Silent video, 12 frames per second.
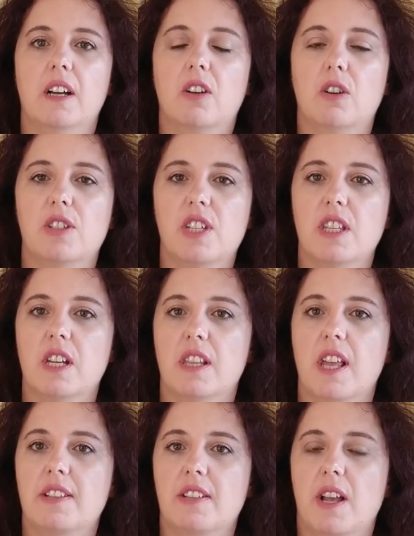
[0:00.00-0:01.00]
consider
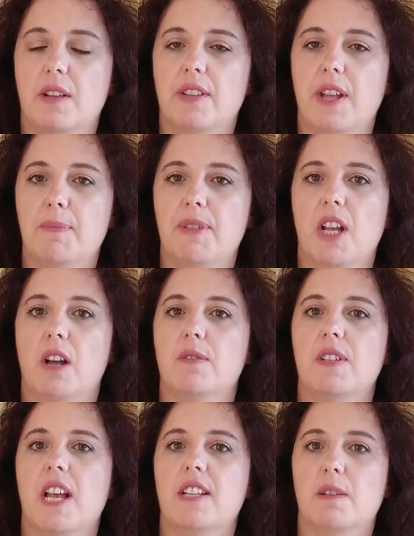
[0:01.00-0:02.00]

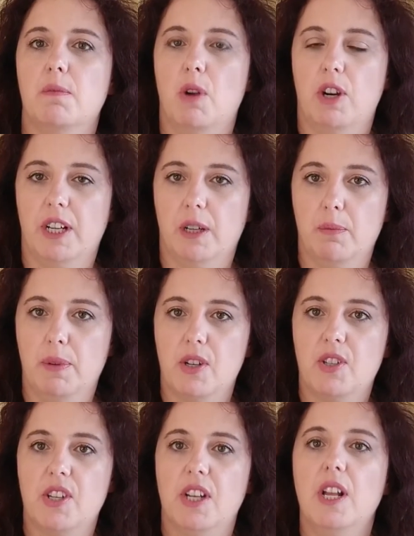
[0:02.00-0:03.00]
themselves as a morning
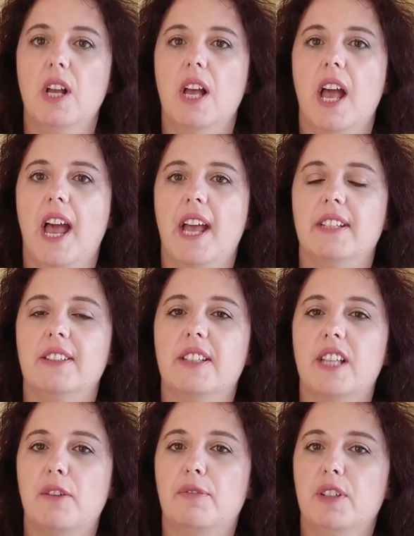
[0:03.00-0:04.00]
person, and
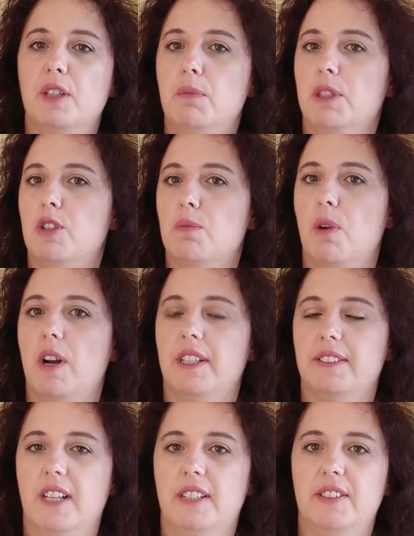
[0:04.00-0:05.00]
they feel much more
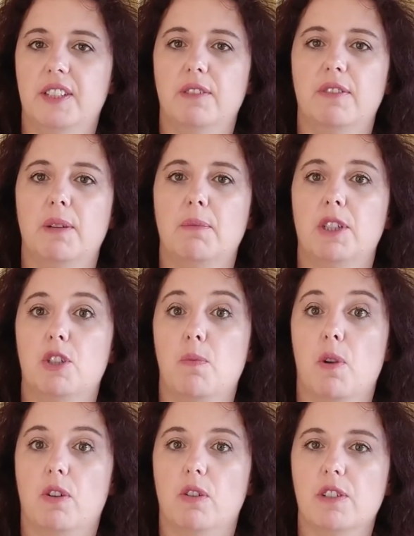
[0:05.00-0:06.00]
attentive and much
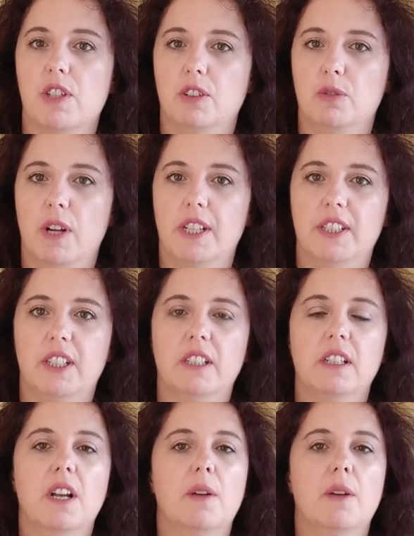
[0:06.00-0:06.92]
more concentrated